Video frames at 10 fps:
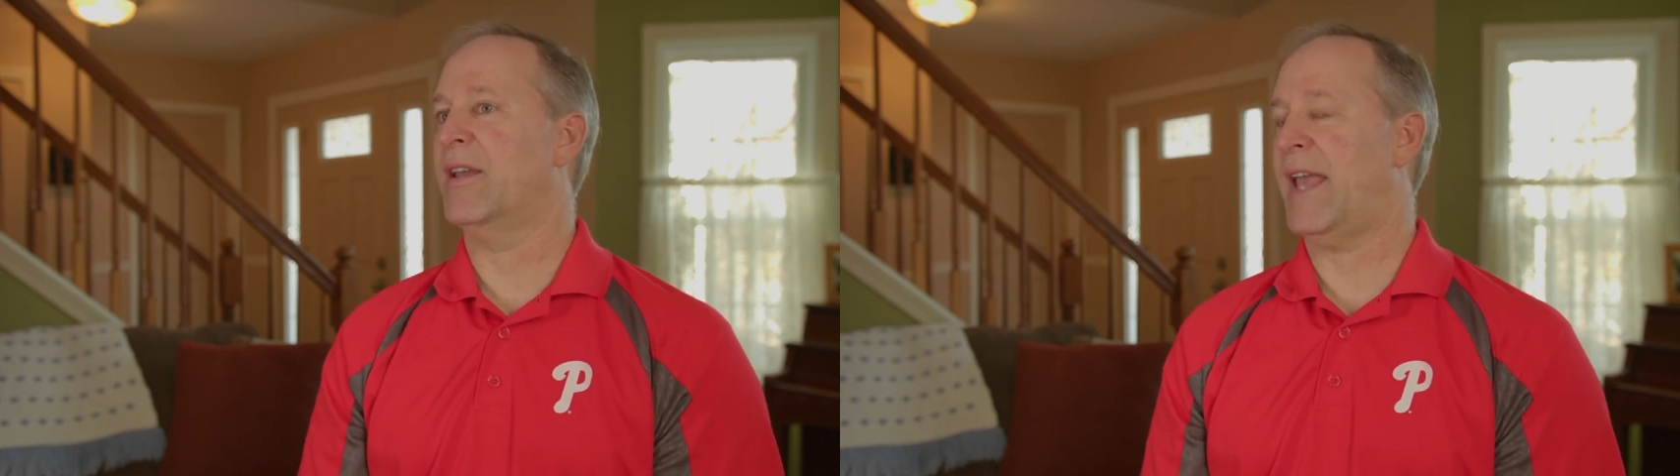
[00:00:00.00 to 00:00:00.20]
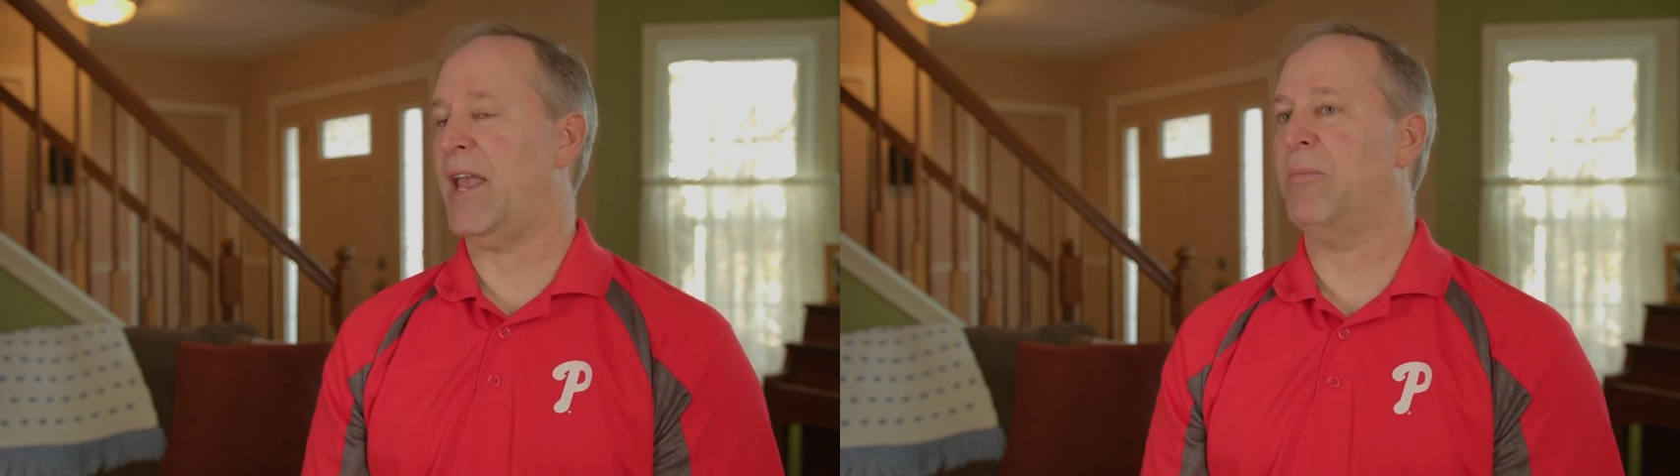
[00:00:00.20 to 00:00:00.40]

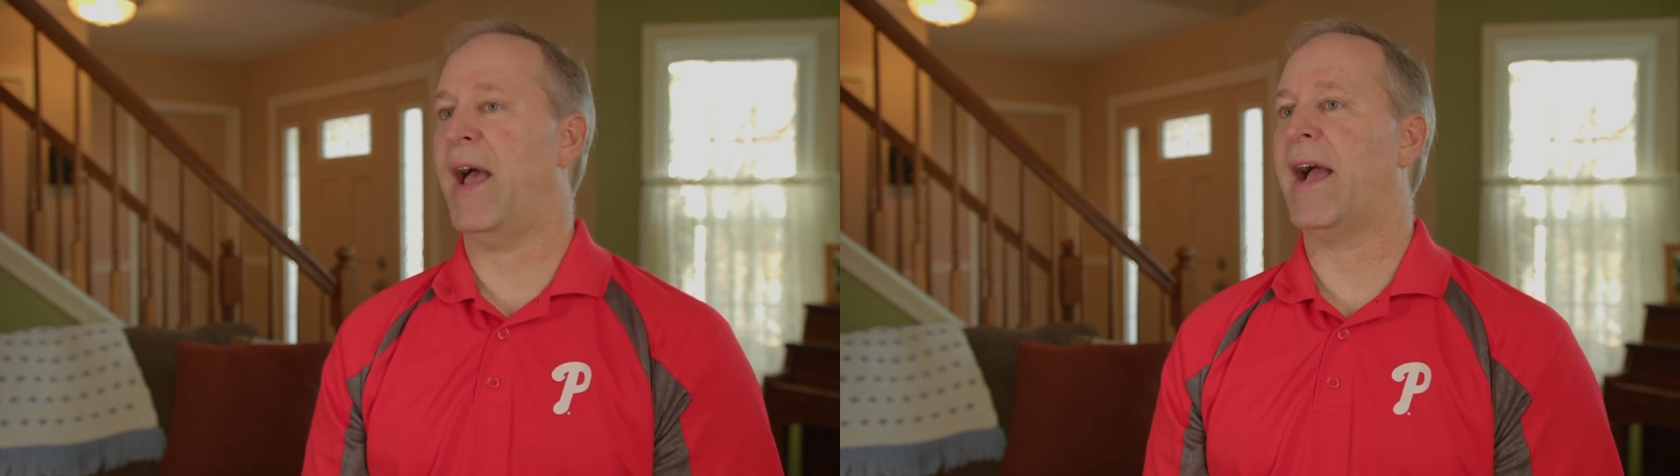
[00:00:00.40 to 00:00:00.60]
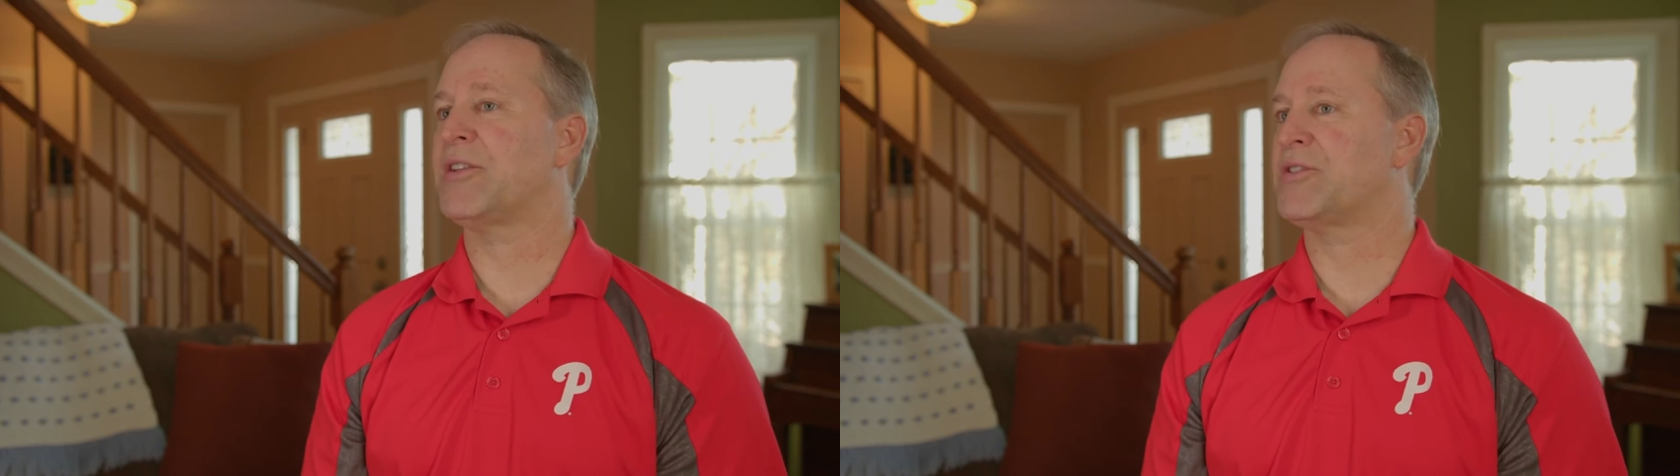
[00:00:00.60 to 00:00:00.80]
came
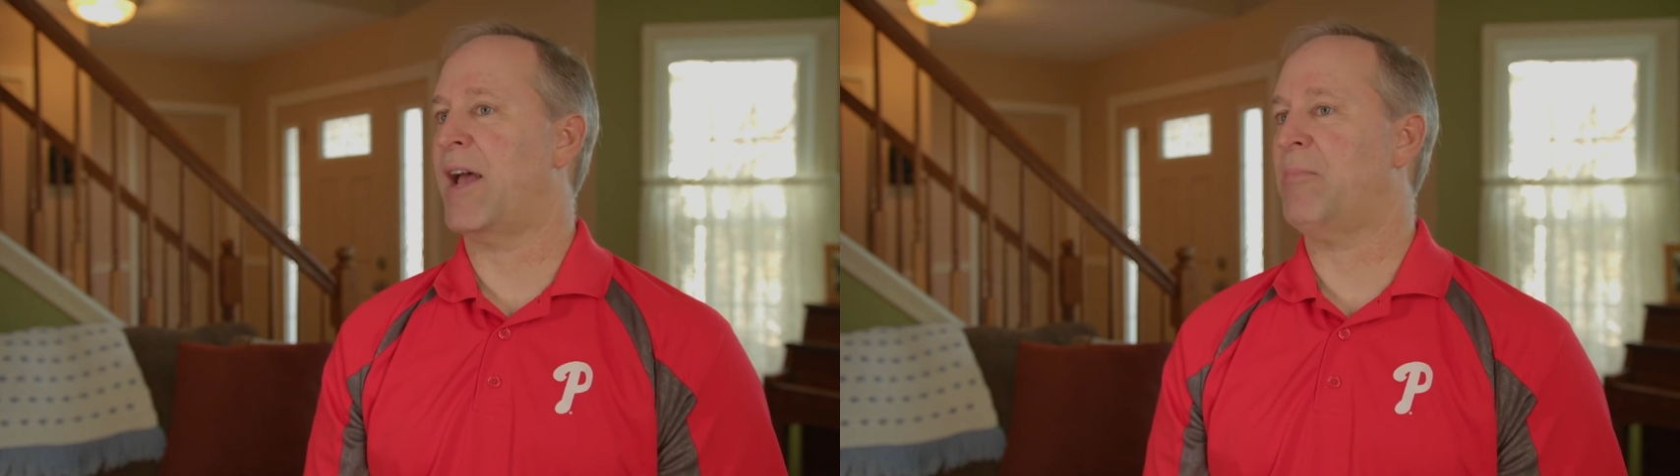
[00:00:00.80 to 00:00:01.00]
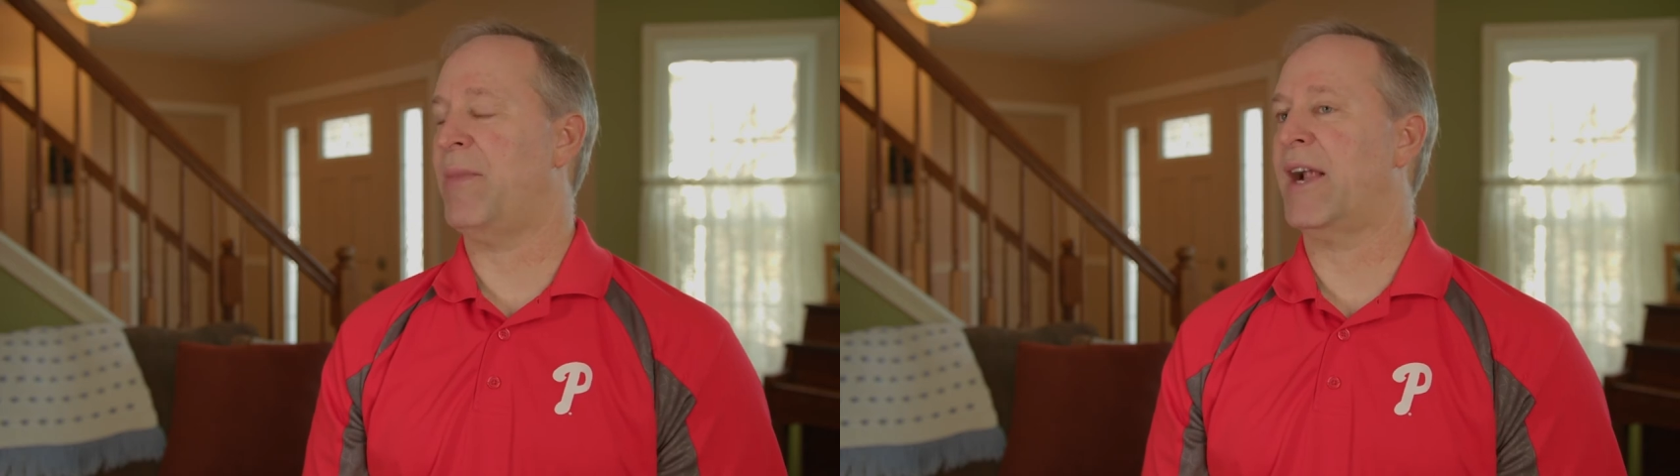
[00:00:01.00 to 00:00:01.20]
back,
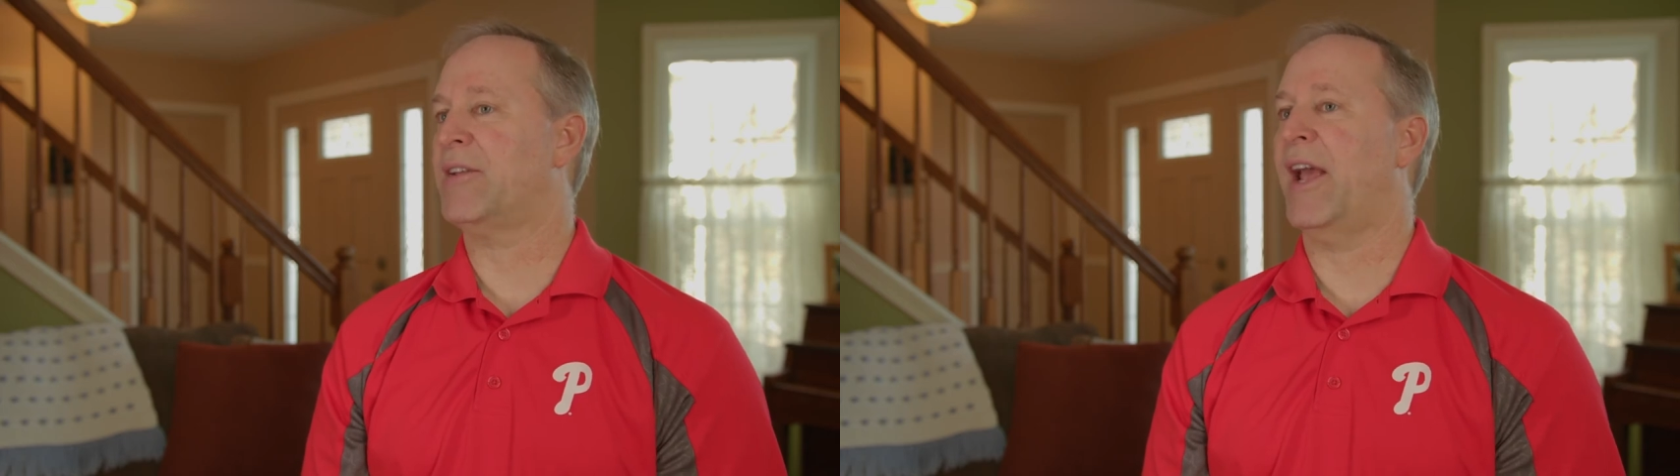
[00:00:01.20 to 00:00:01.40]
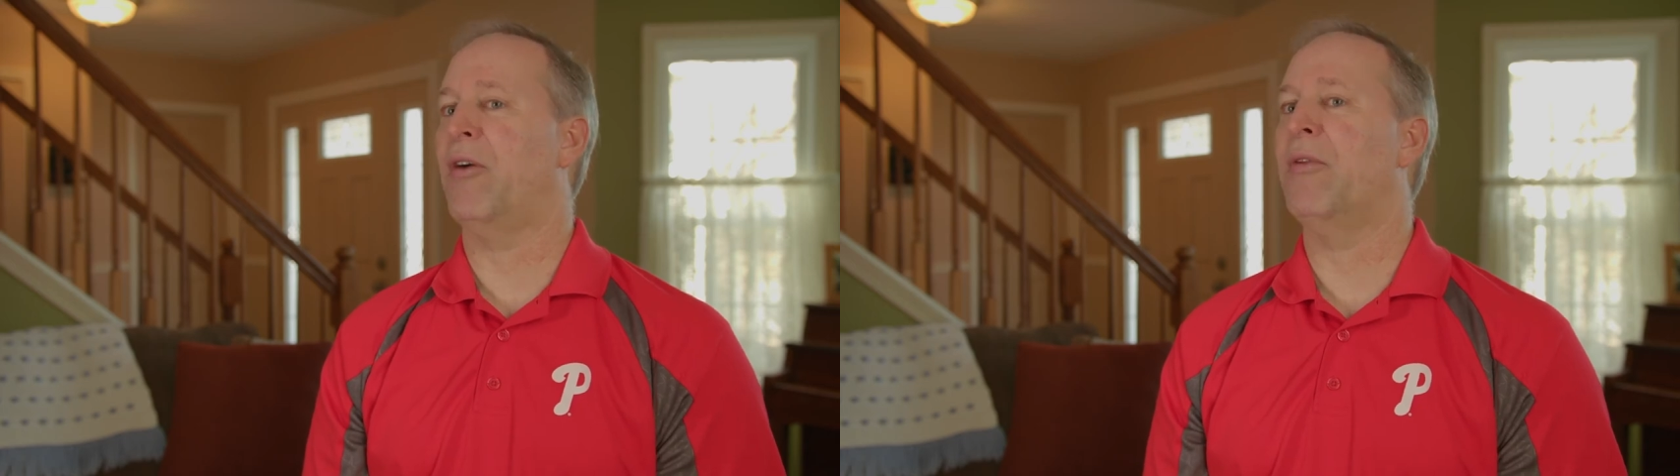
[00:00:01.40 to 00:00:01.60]
sat
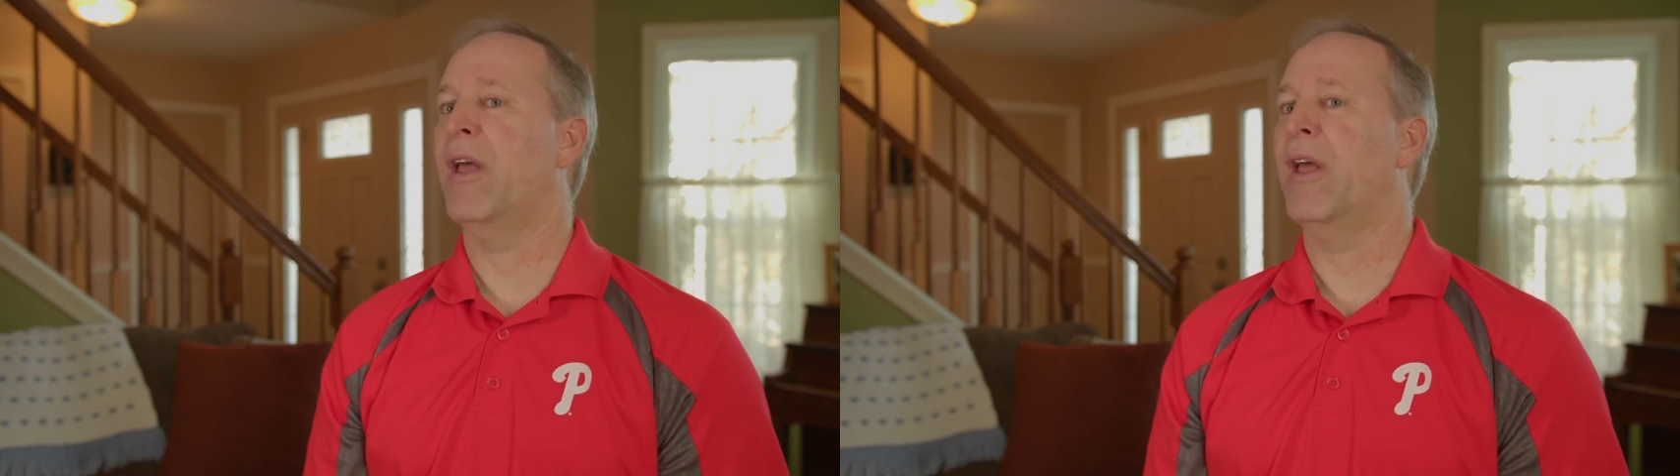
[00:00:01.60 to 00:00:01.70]
back down.